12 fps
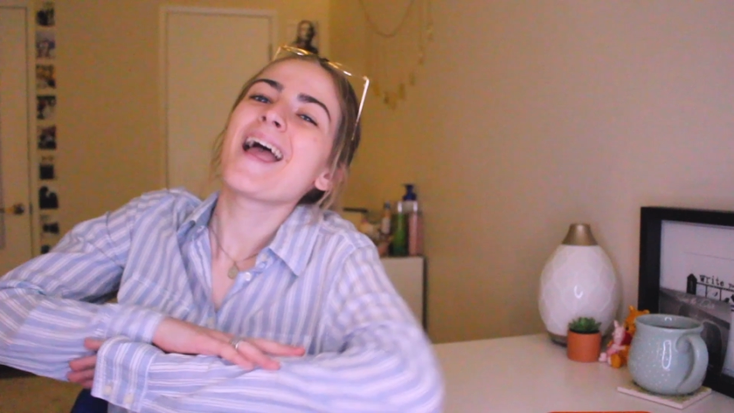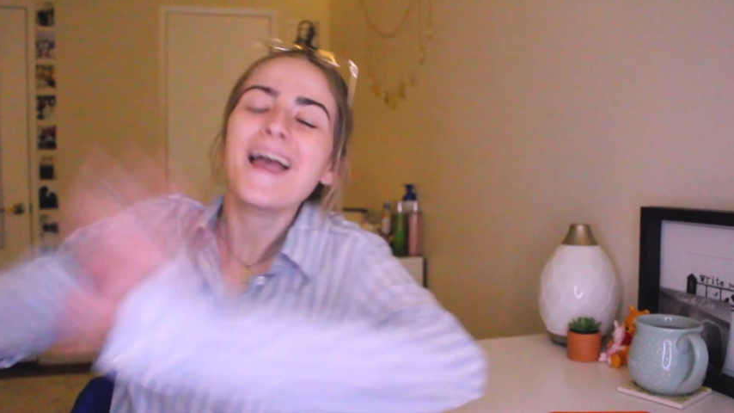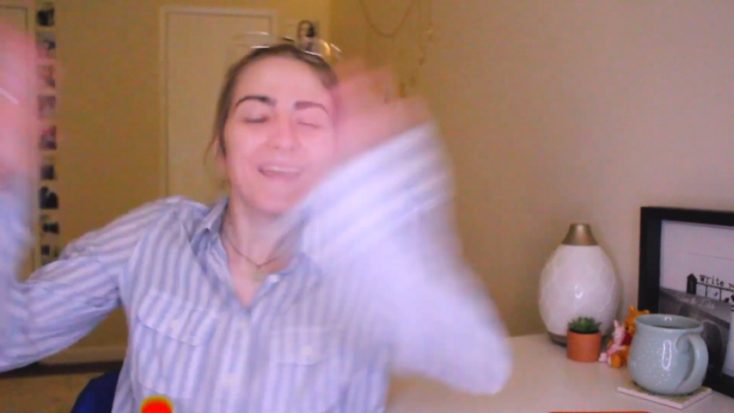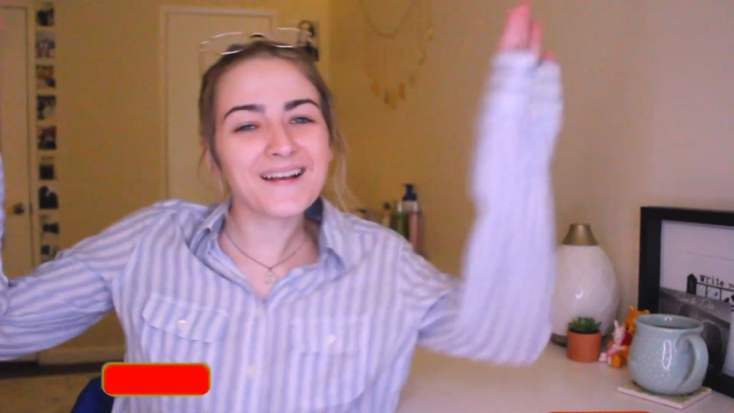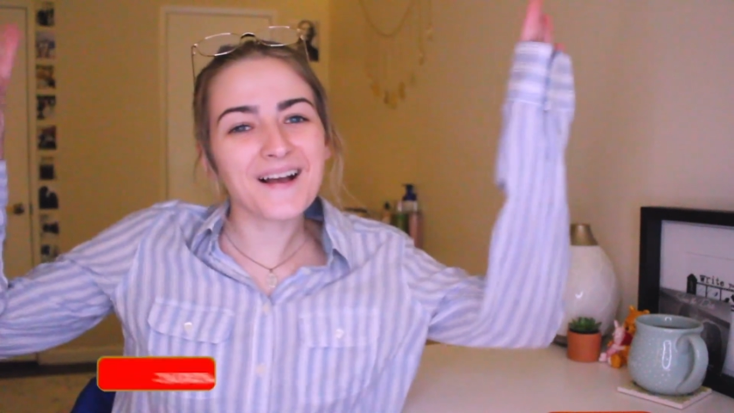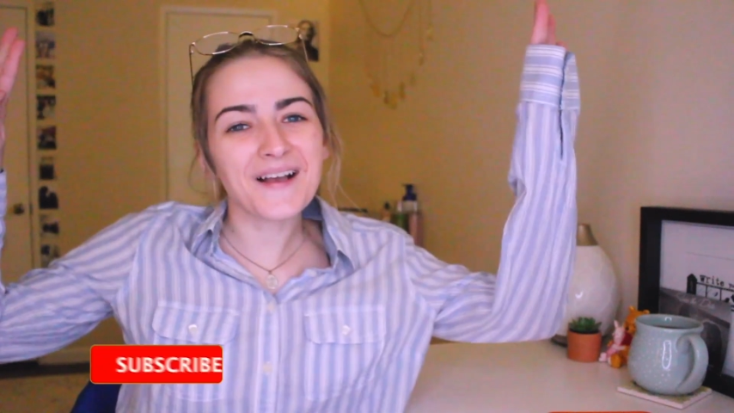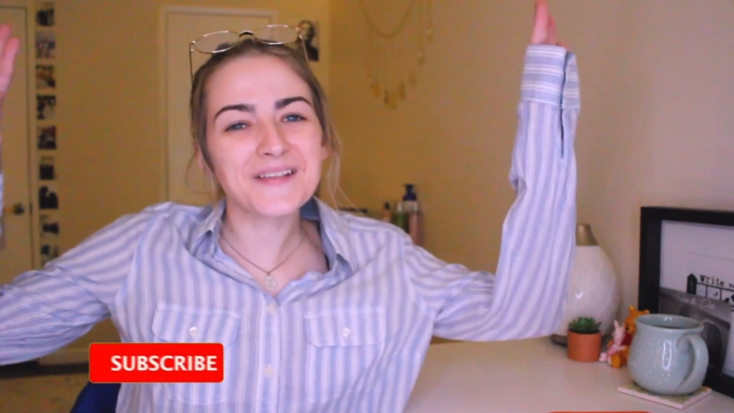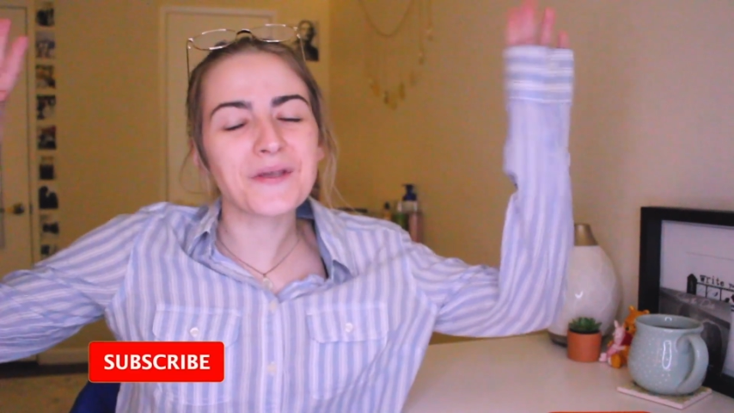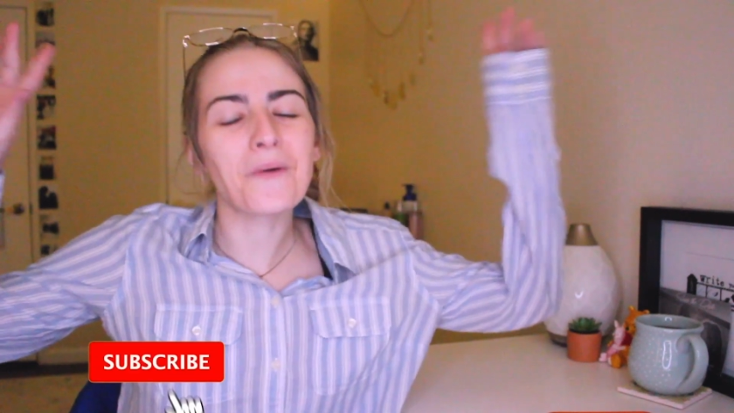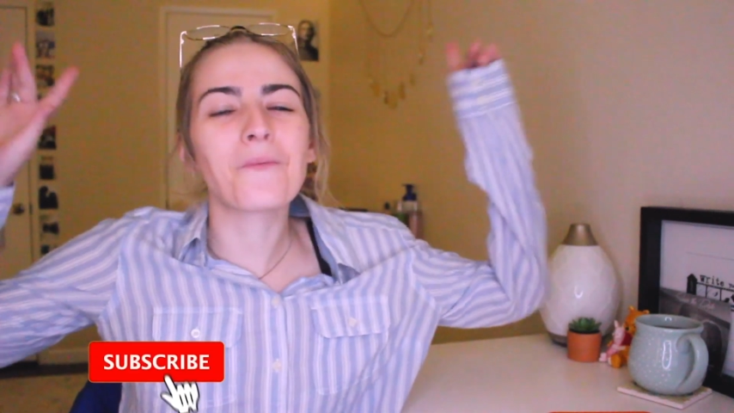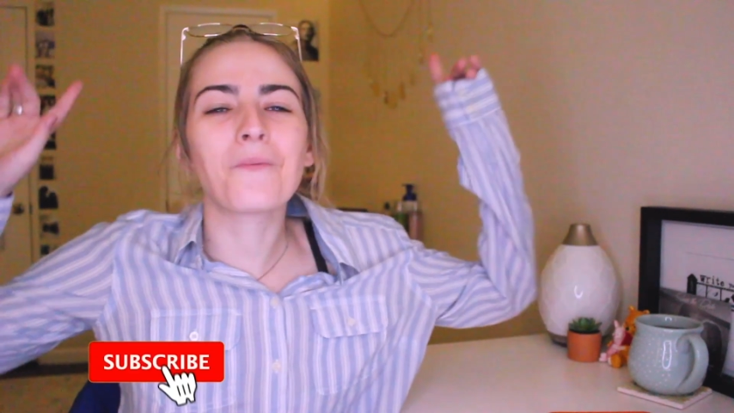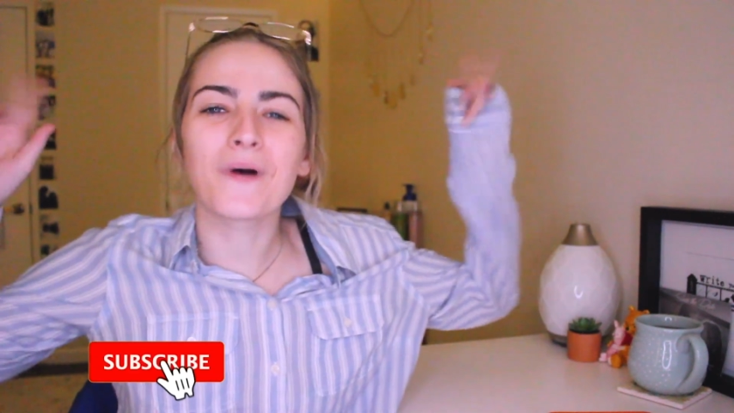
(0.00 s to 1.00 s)
Hey guys,
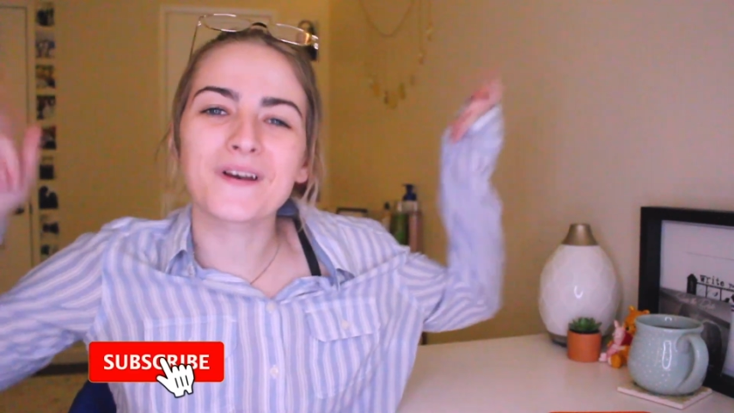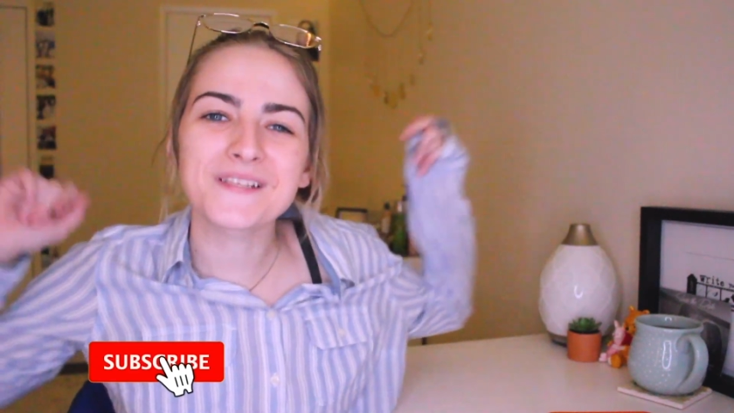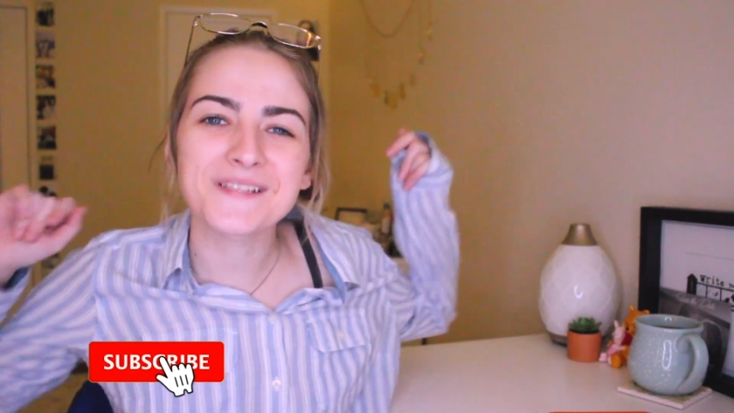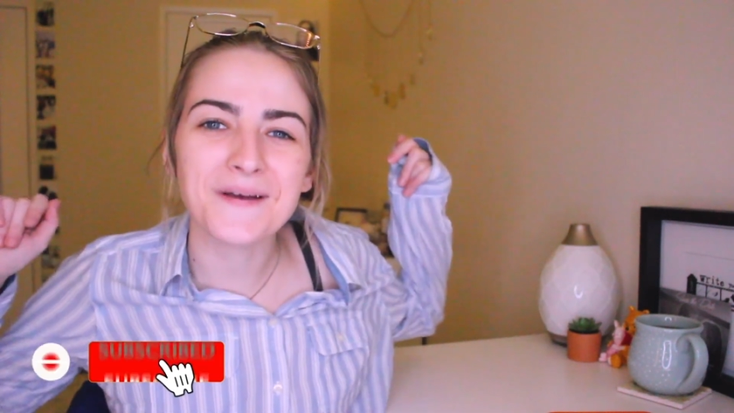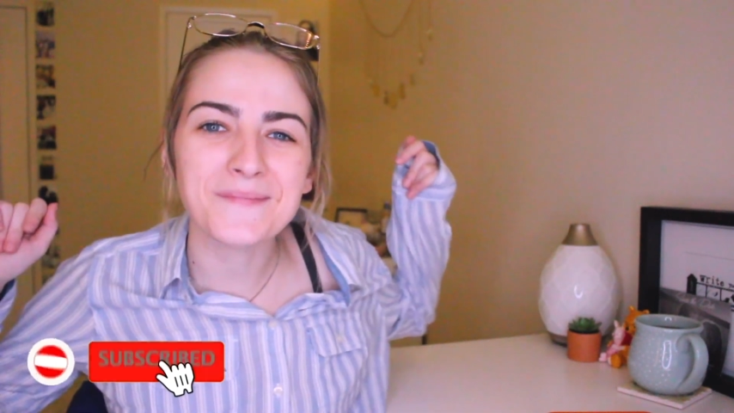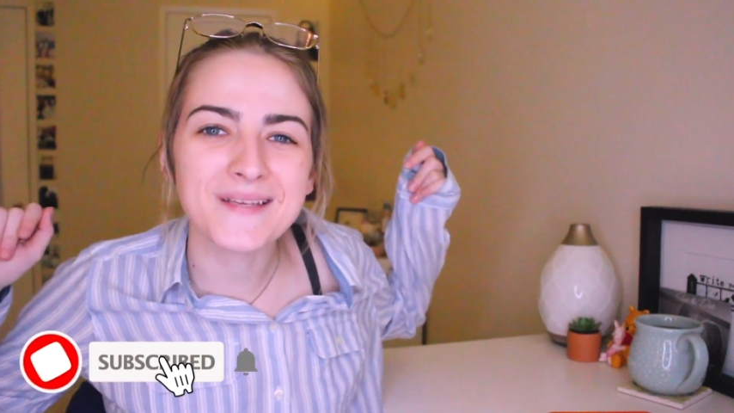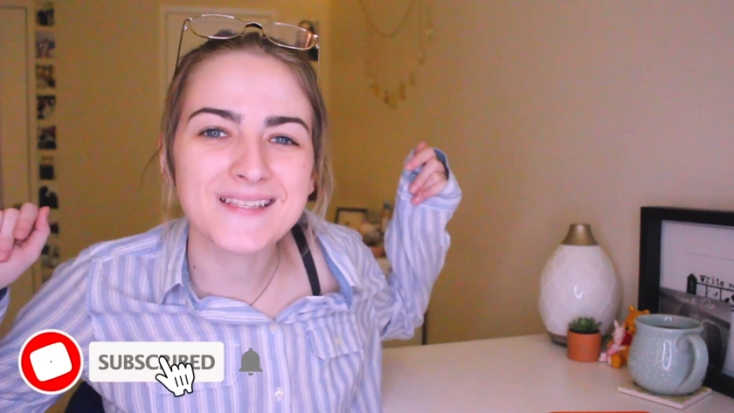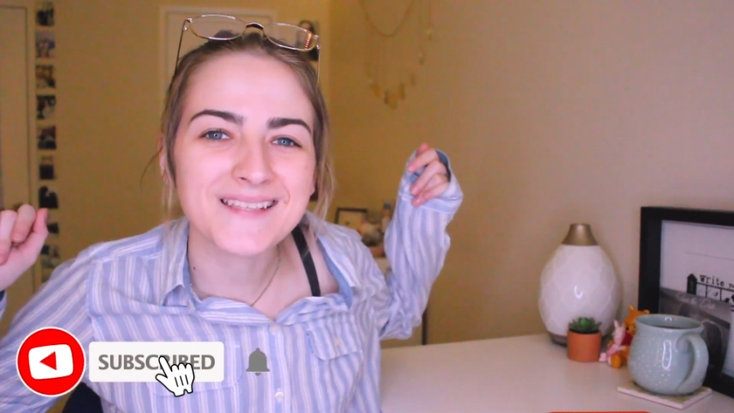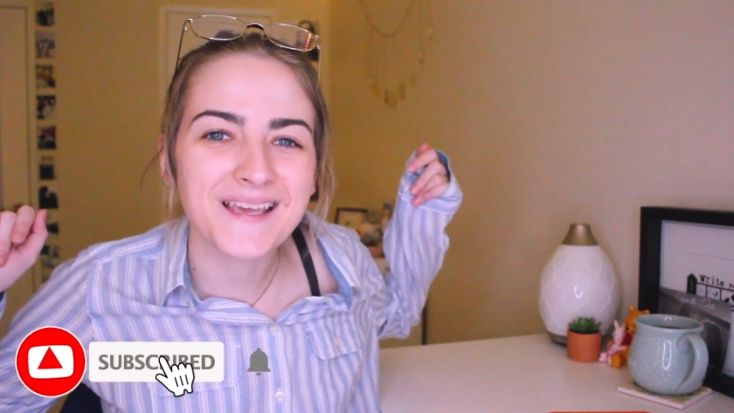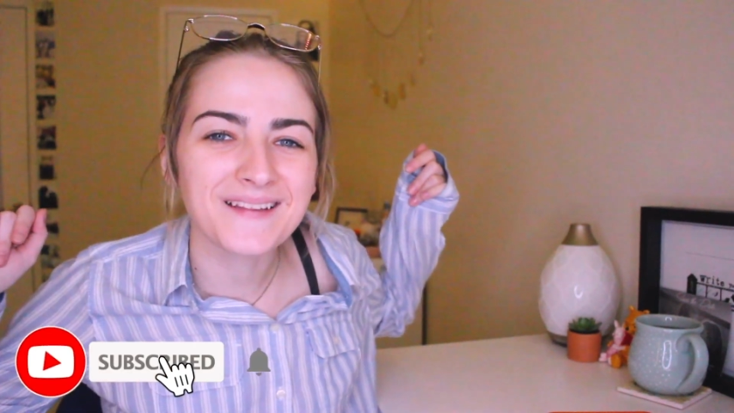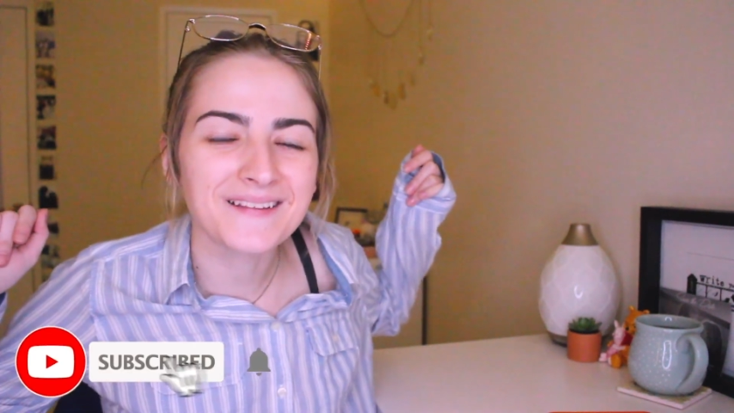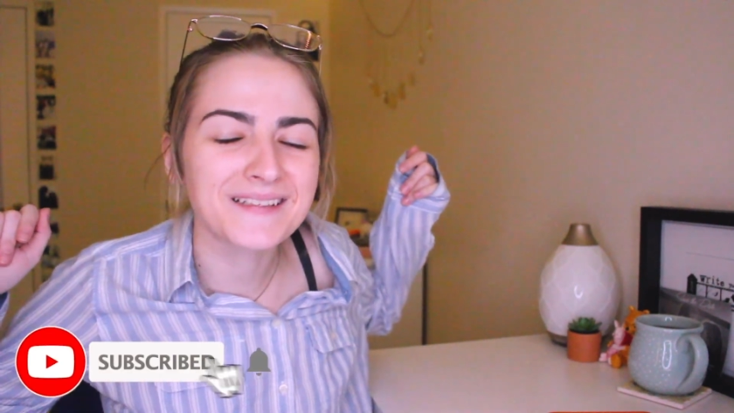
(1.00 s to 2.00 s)
what is up? It's
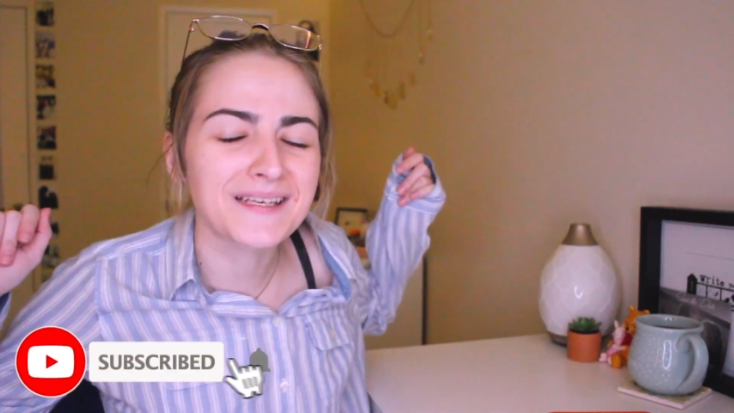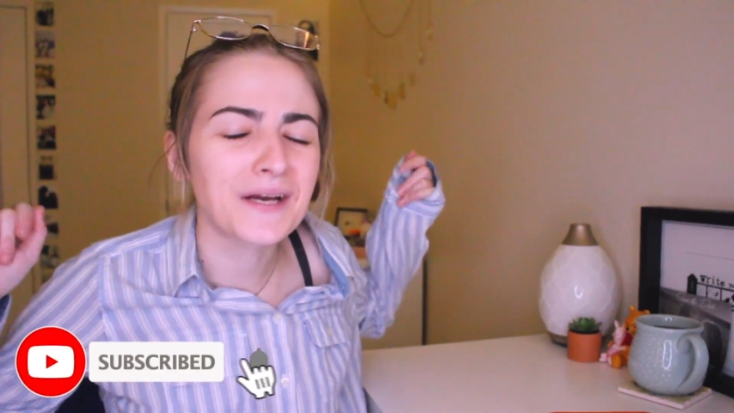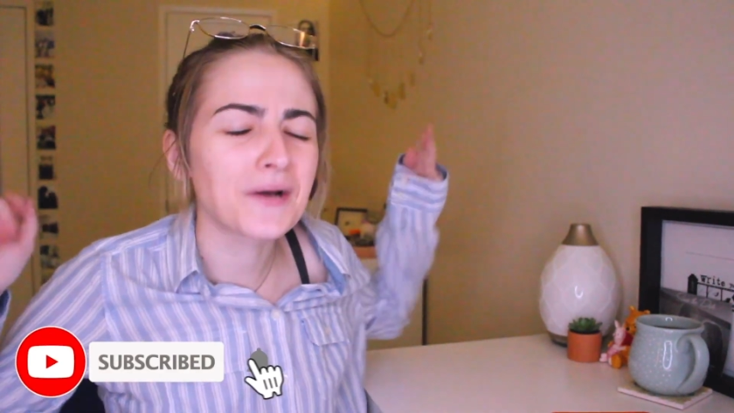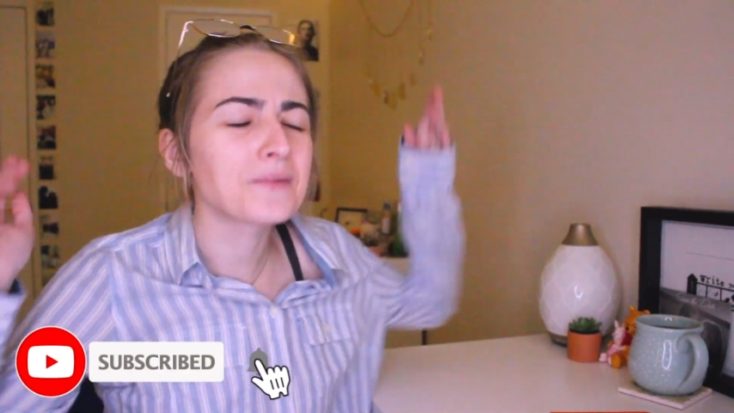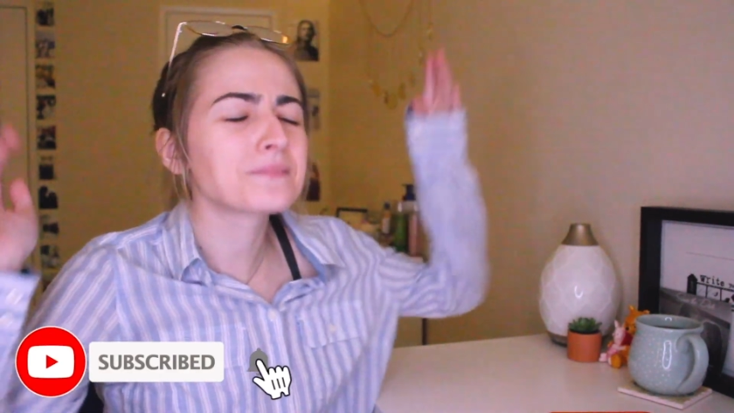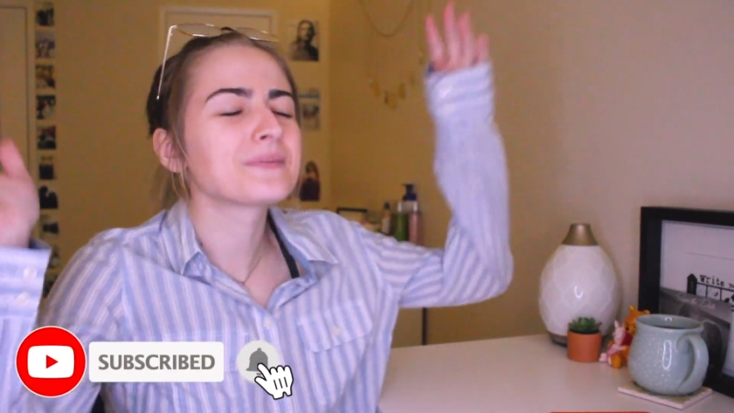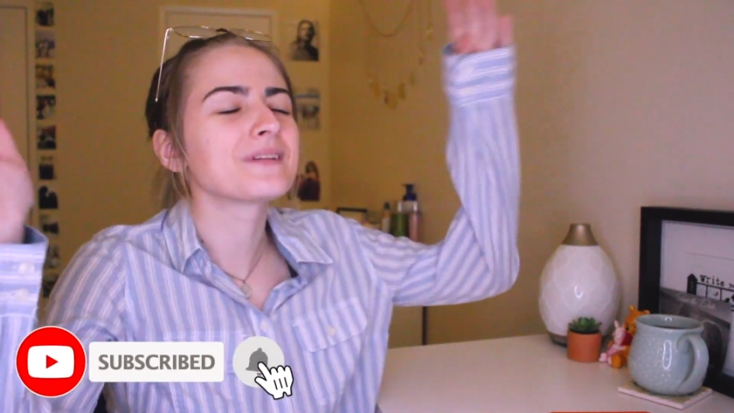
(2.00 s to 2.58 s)
Caitlin here.